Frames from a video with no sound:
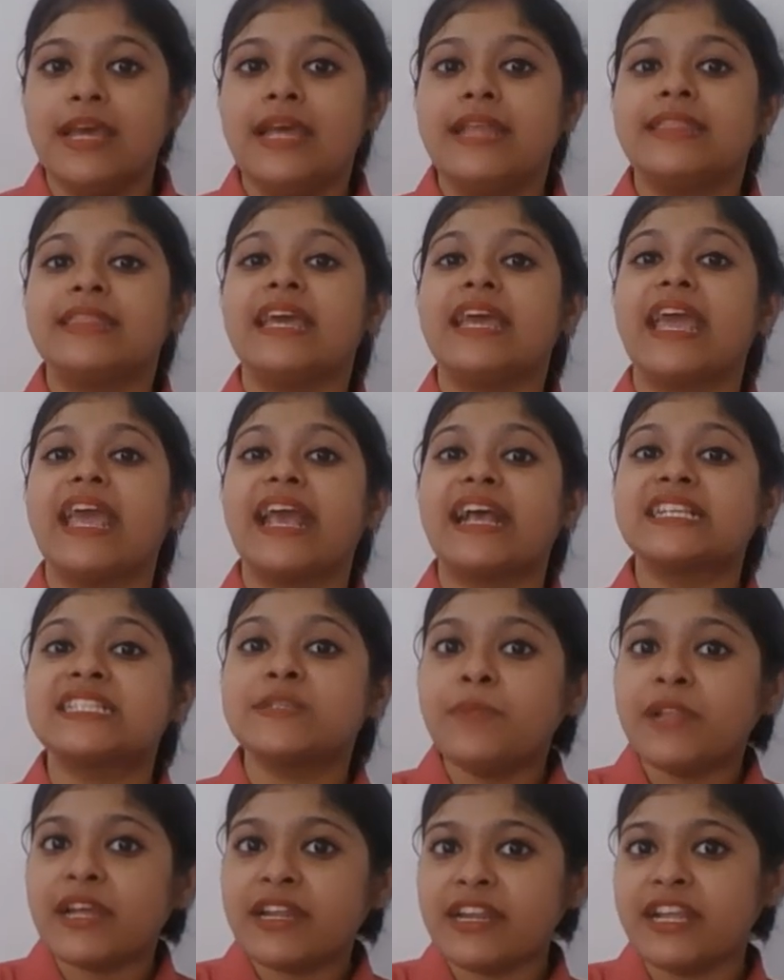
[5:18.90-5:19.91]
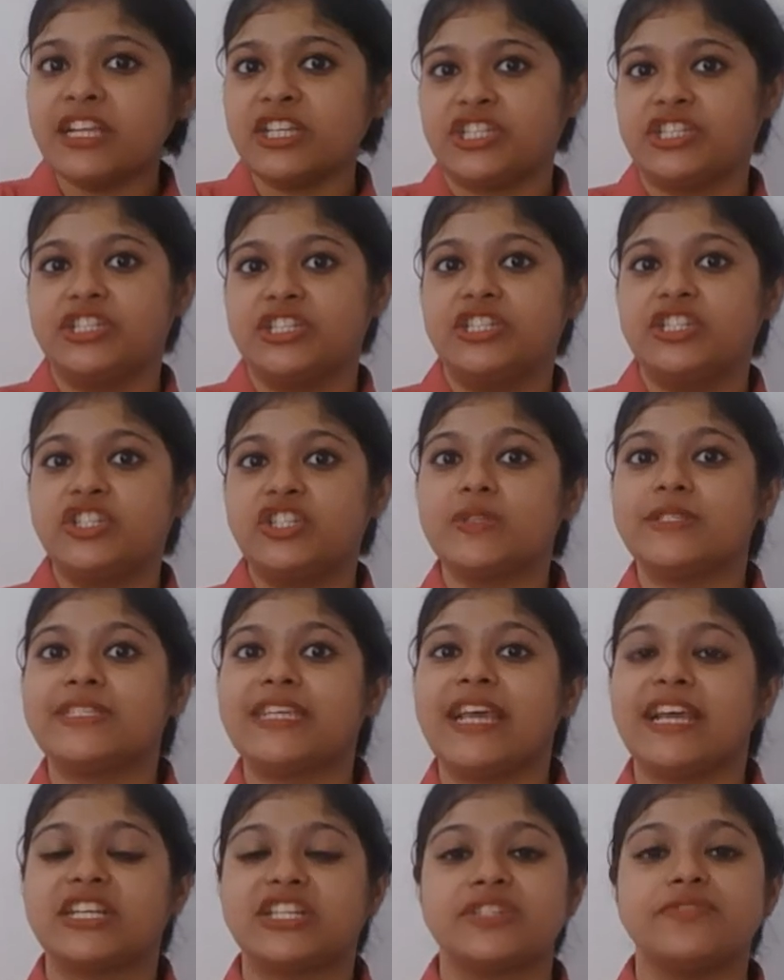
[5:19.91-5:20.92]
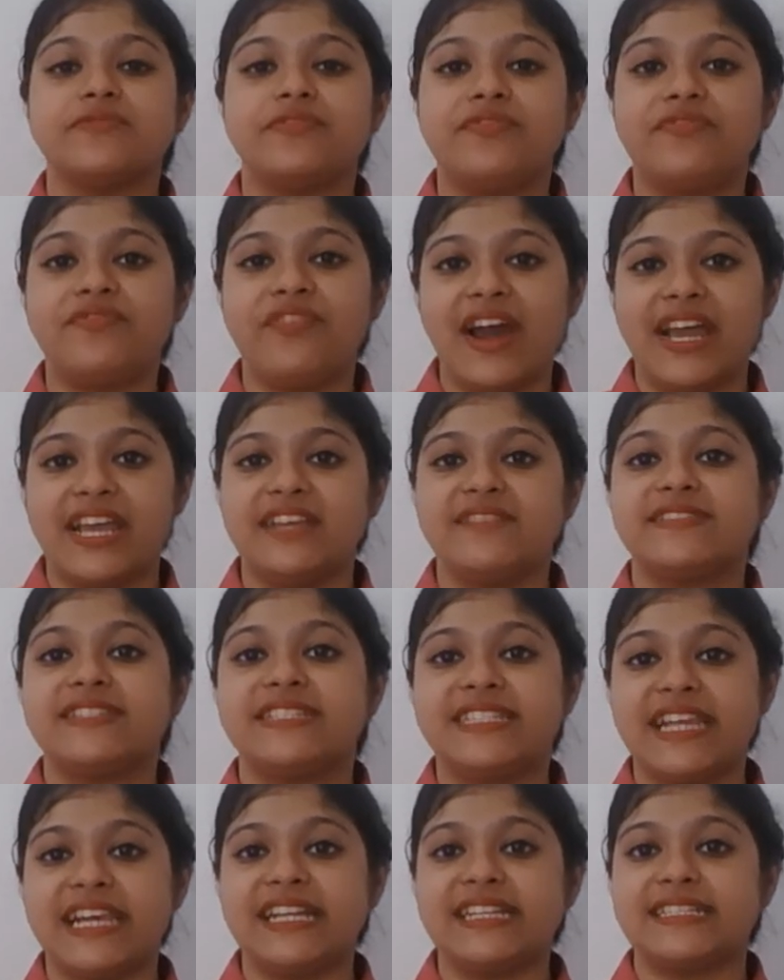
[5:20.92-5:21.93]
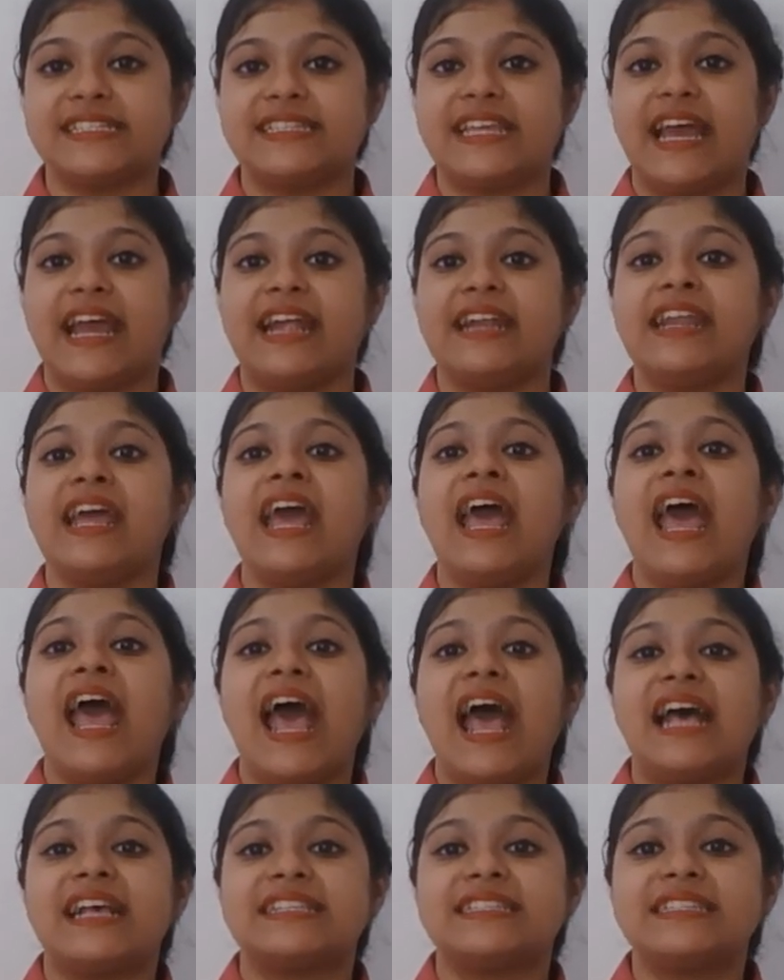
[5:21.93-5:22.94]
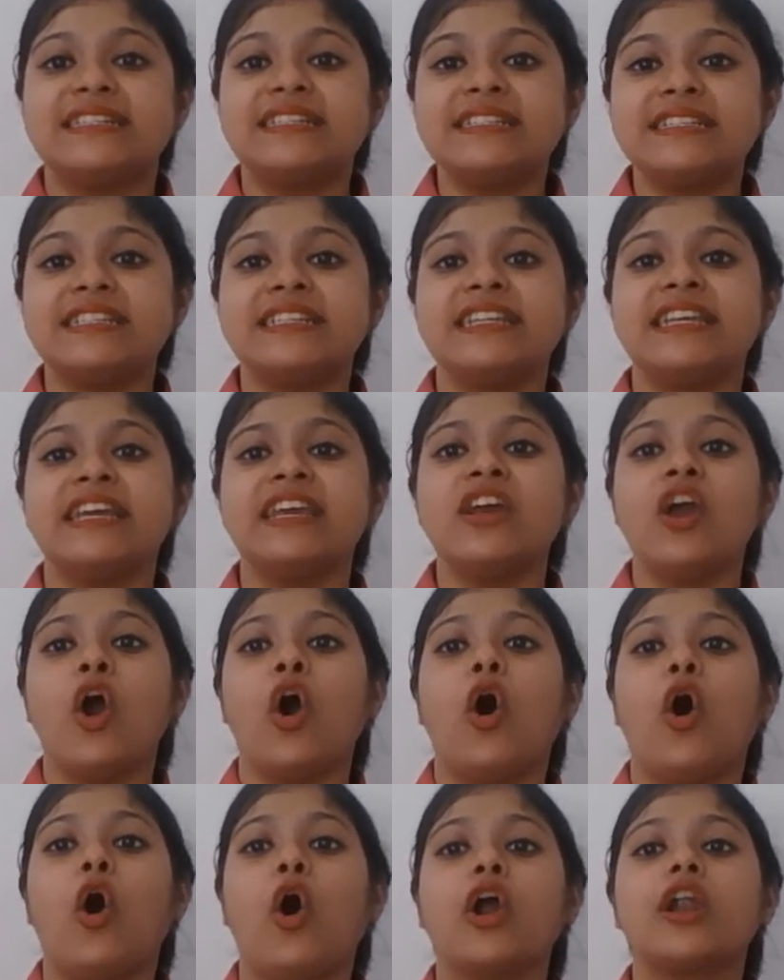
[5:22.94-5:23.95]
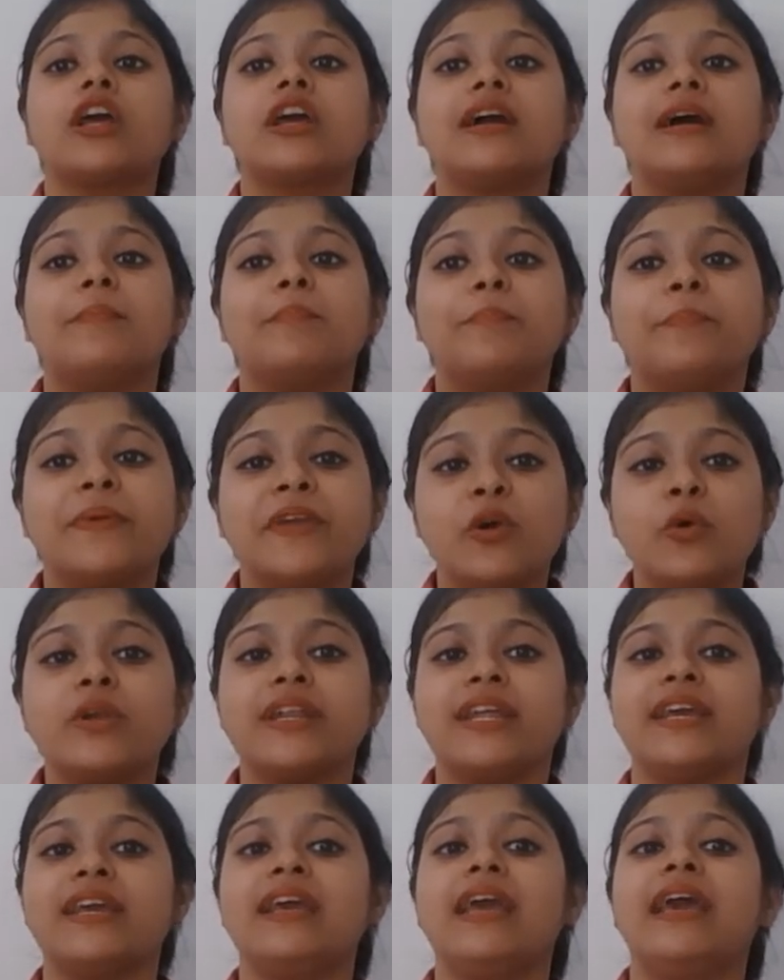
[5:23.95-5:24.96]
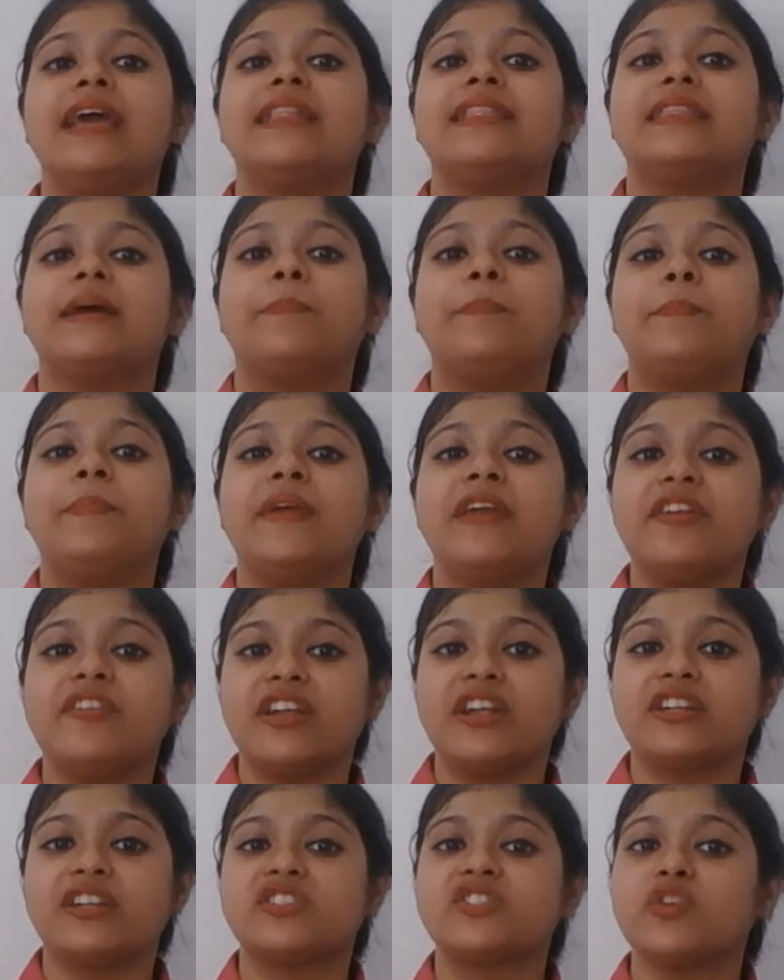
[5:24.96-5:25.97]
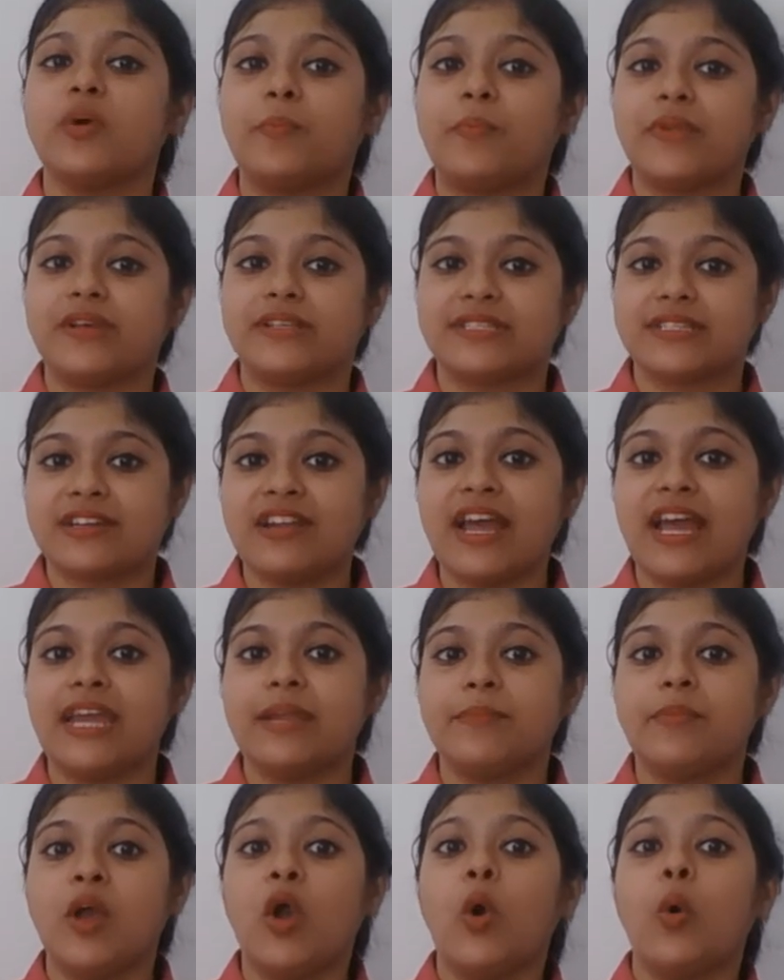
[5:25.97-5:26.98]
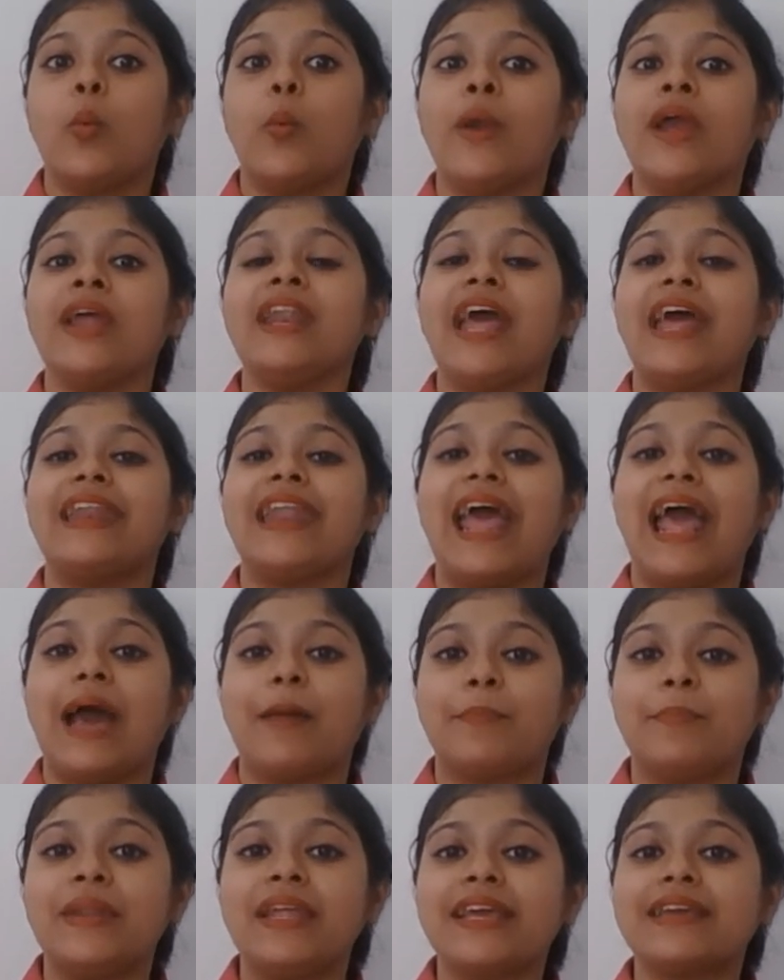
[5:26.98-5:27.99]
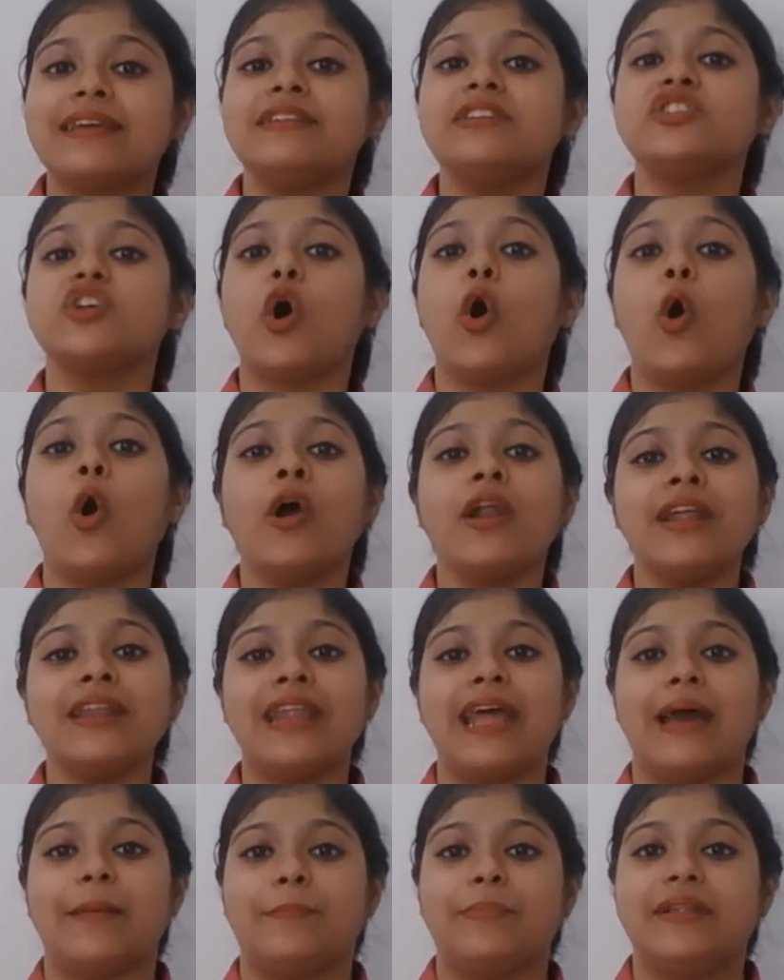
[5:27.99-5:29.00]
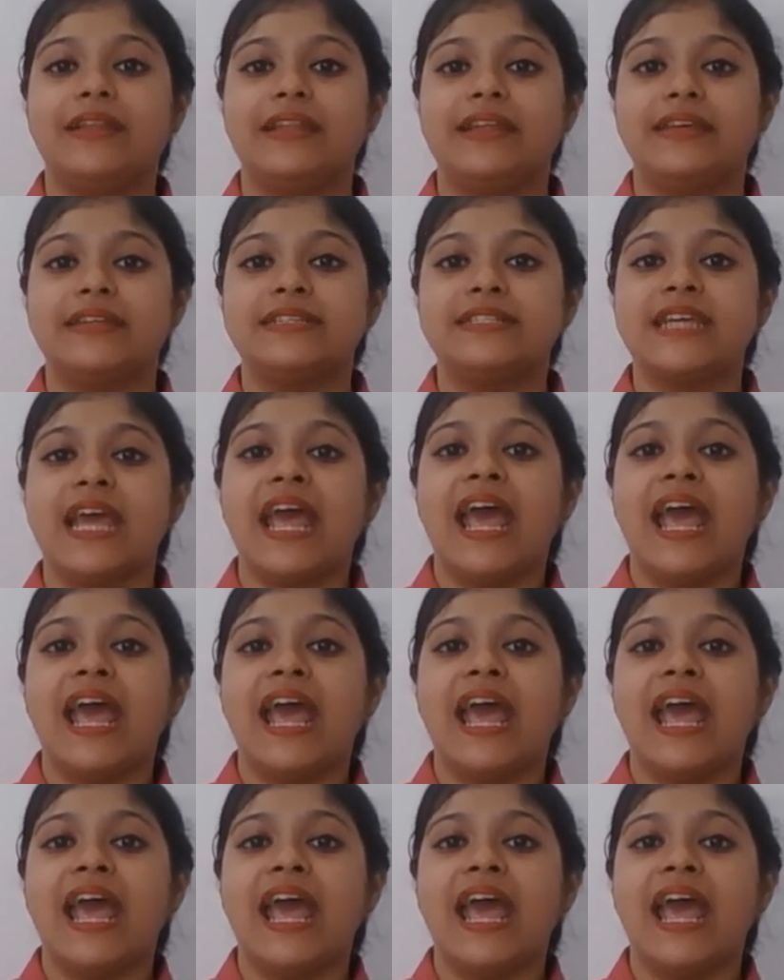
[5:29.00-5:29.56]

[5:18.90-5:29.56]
The explanation to section 5 states that ascertaining or computing the period so prescribed when an applicant or an appellant